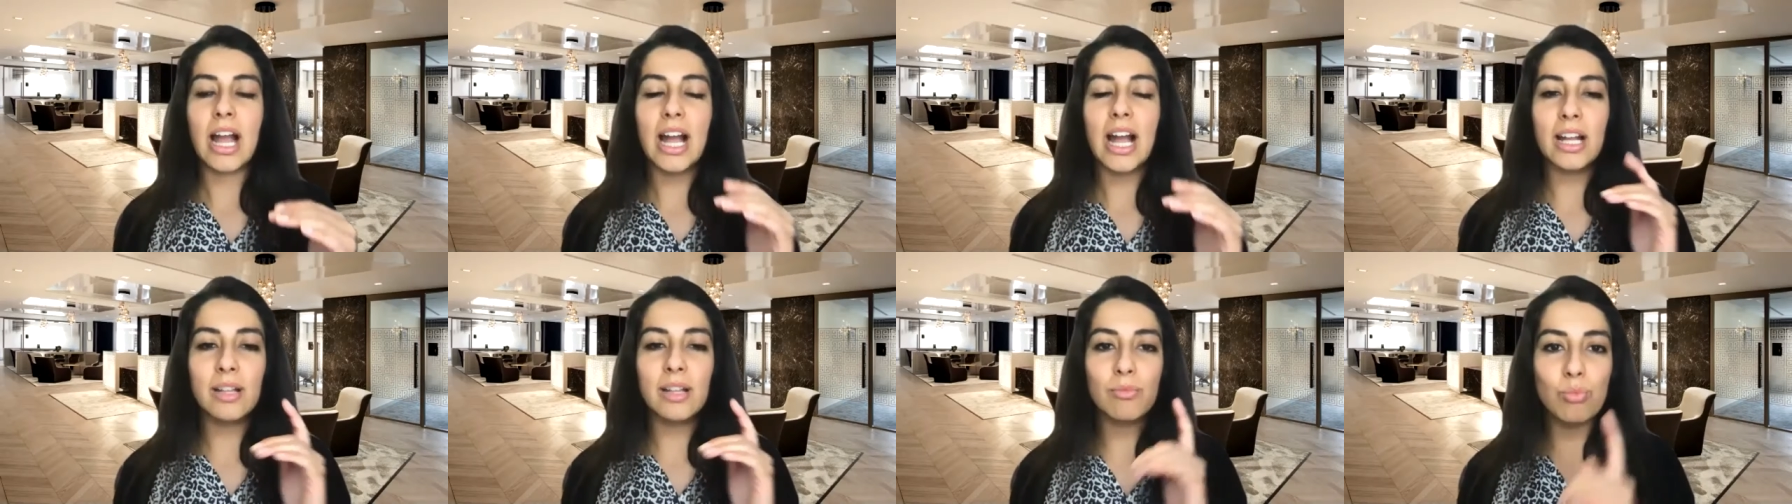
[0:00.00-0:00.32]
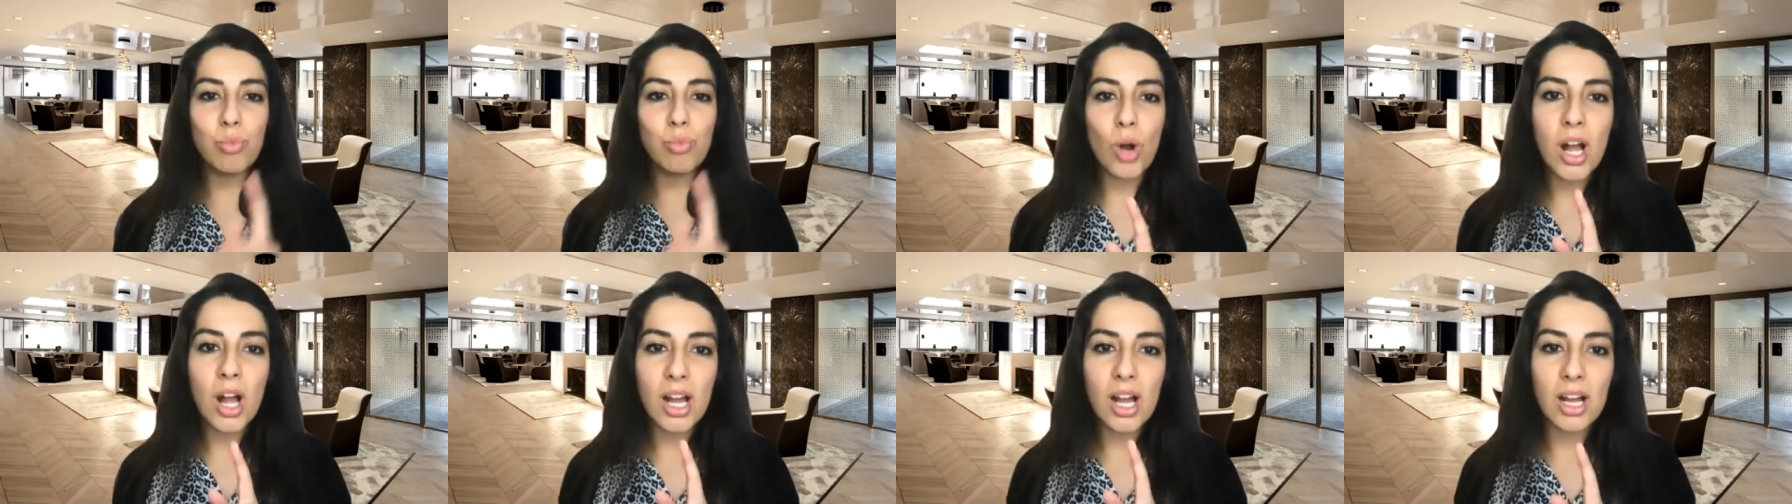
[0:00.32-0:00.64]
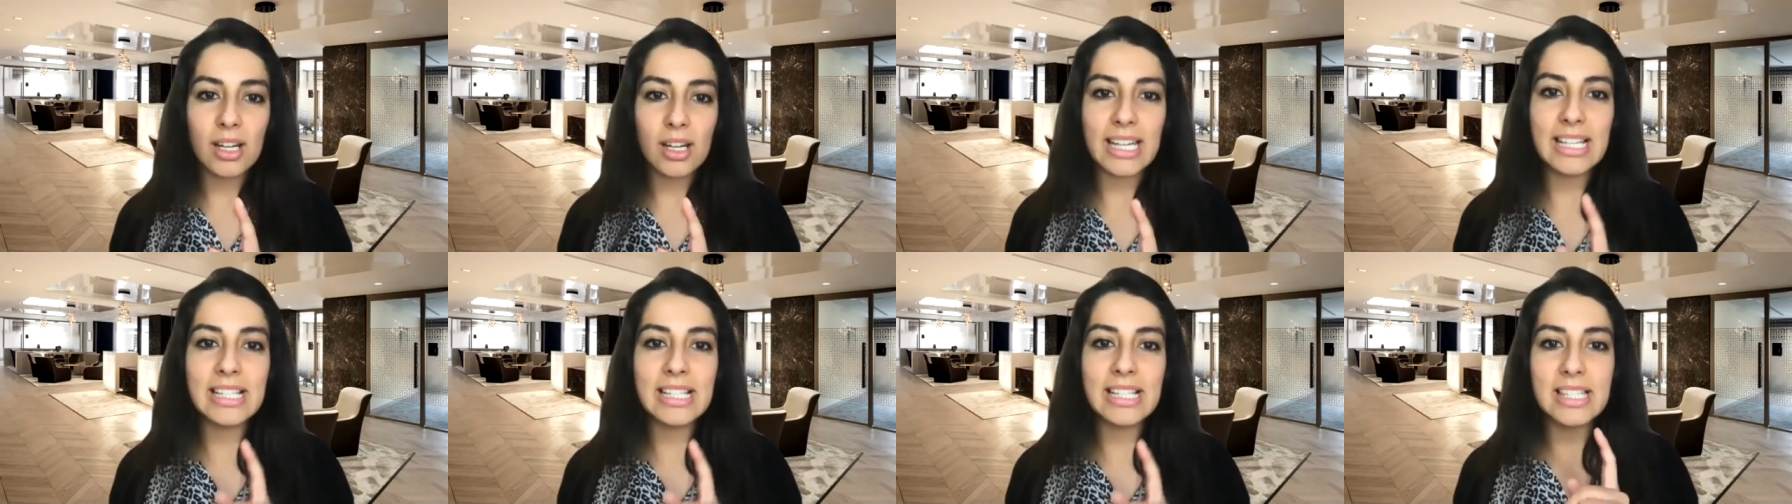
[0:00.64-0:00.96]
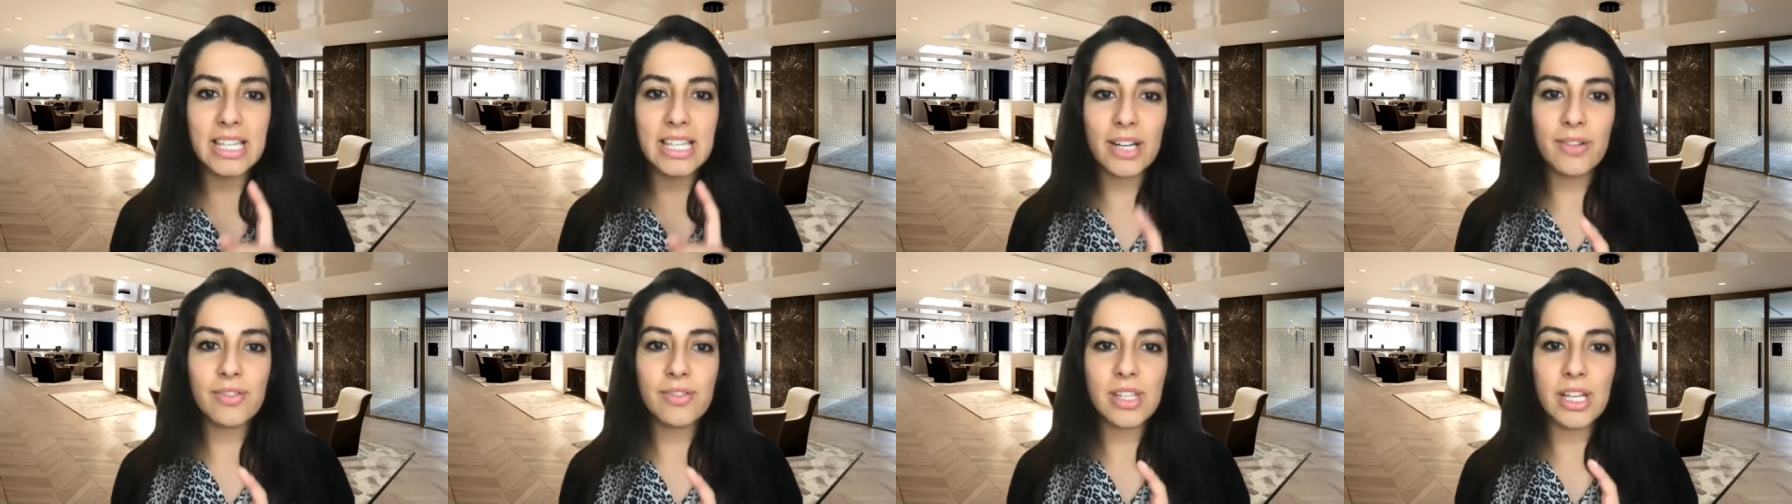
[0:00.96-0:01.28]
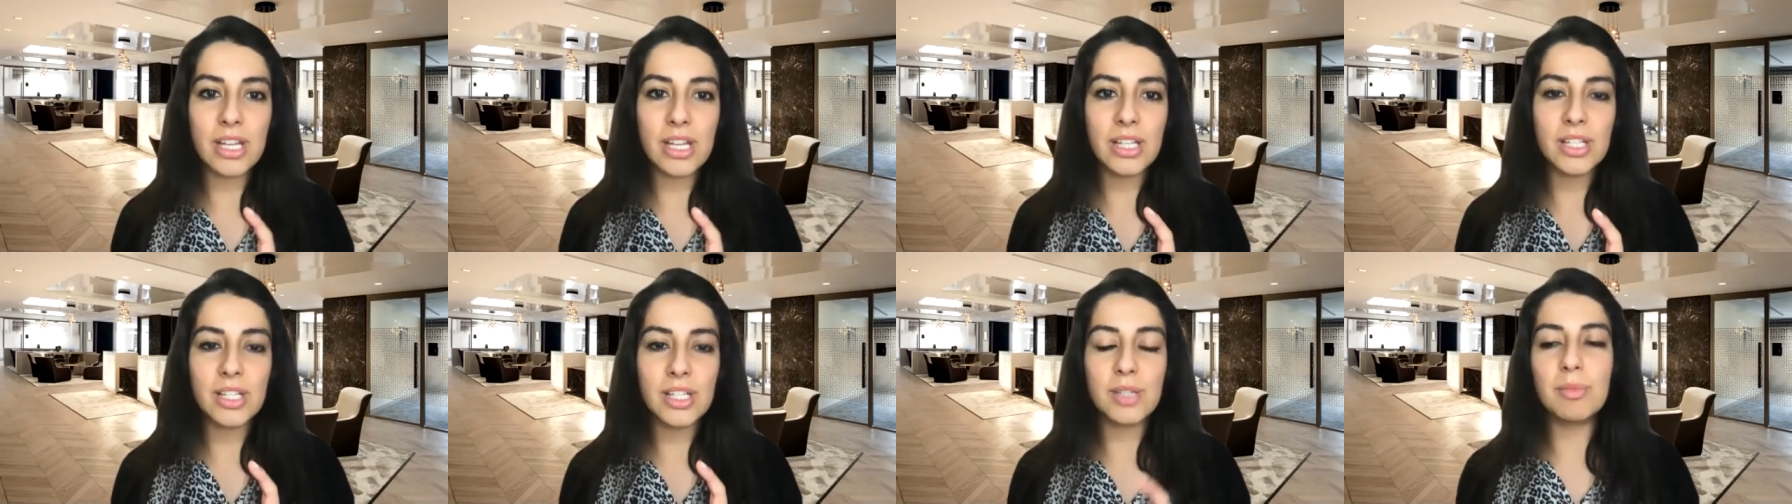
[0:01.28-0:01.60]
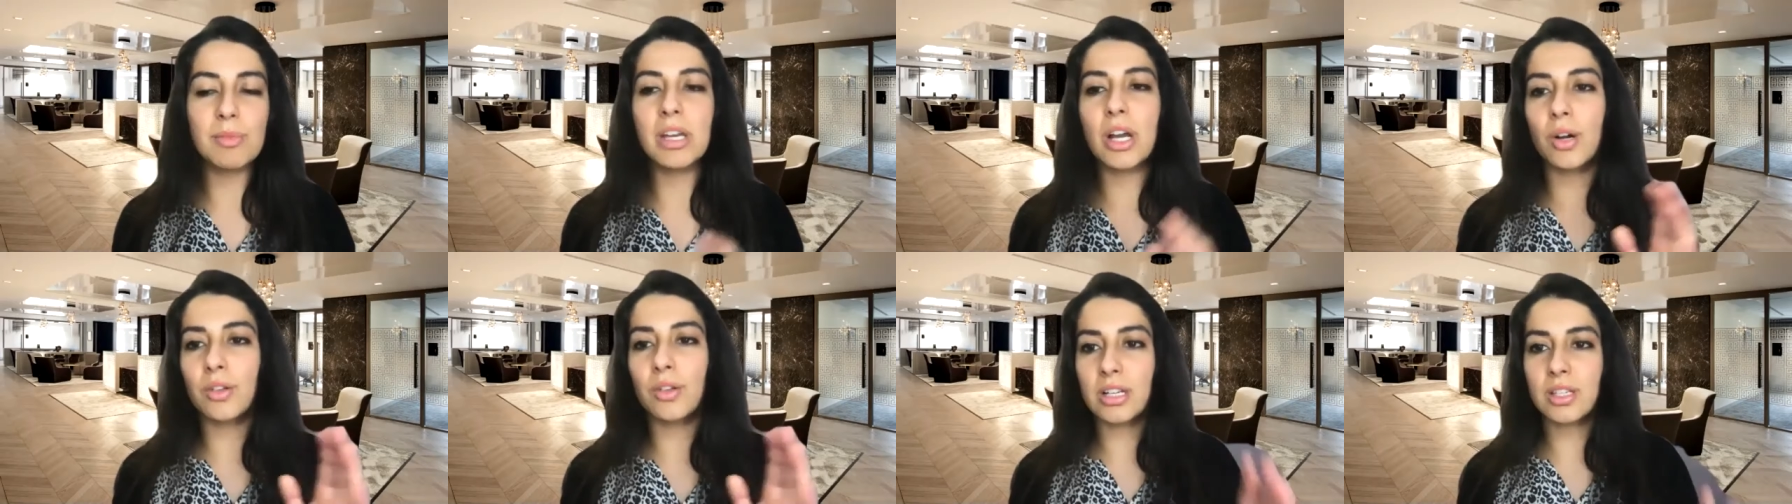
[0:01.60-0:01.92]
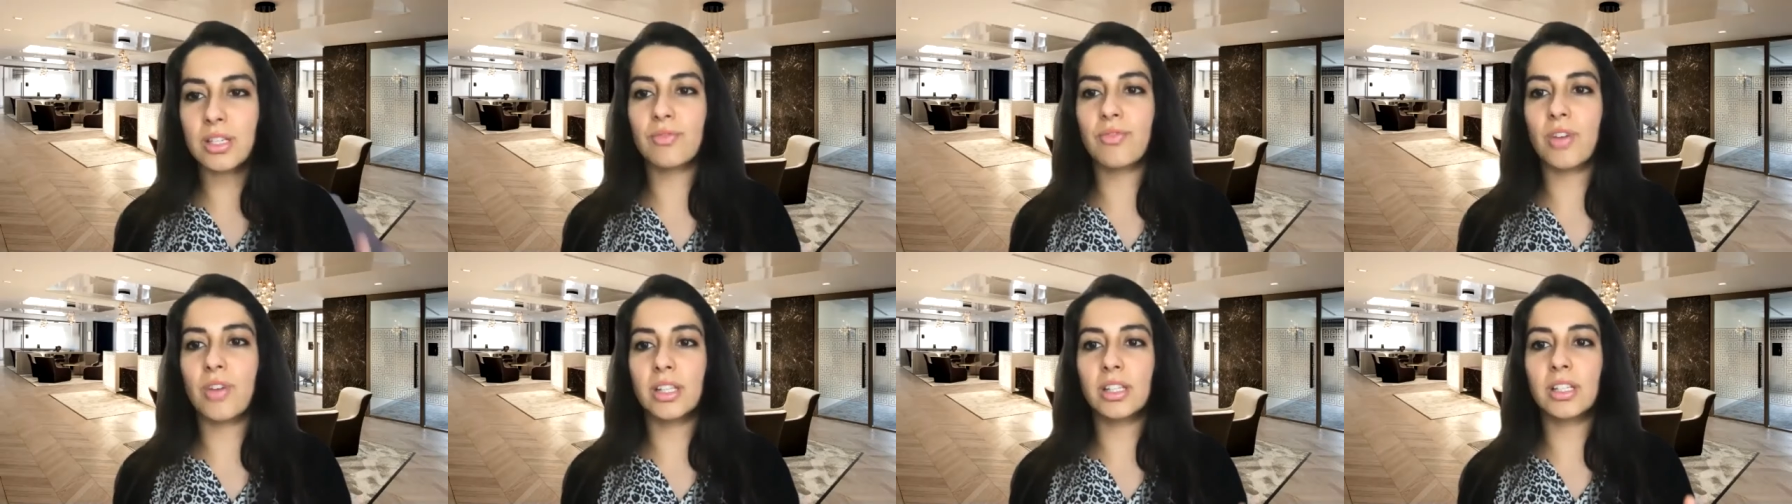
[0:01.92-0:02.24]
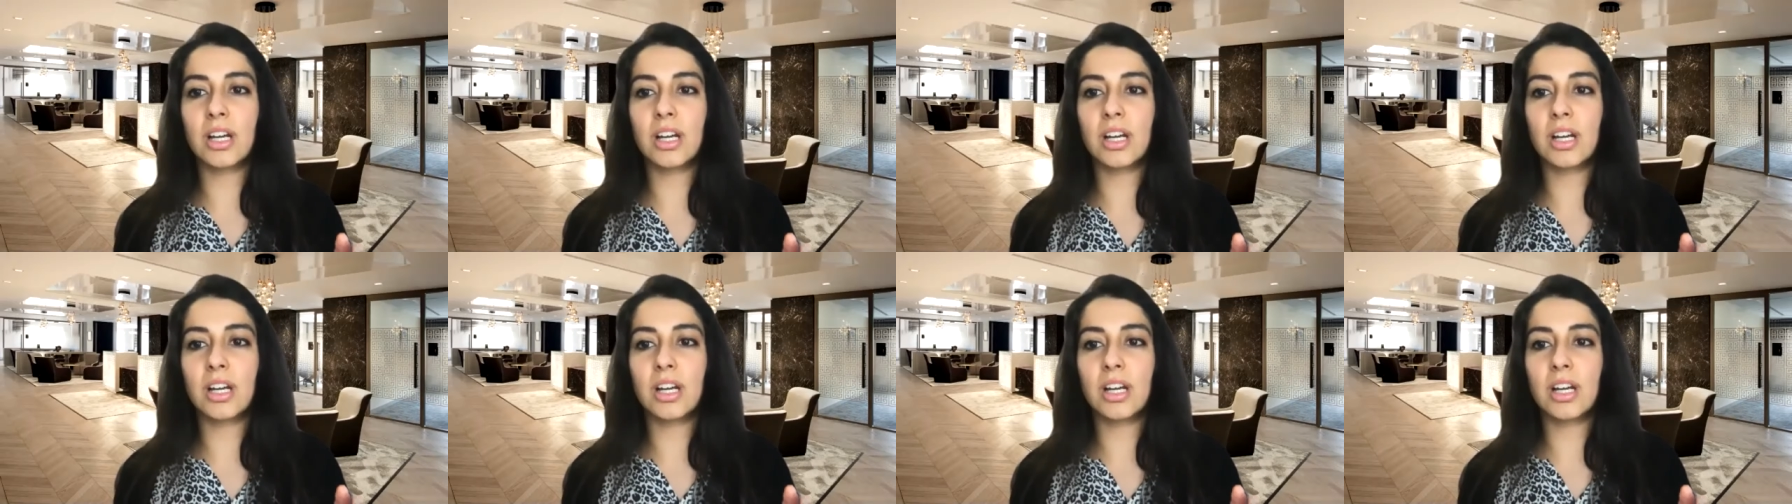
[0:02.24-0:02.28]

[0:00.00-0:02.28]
And work, instead of saying to me, oh, that's fine,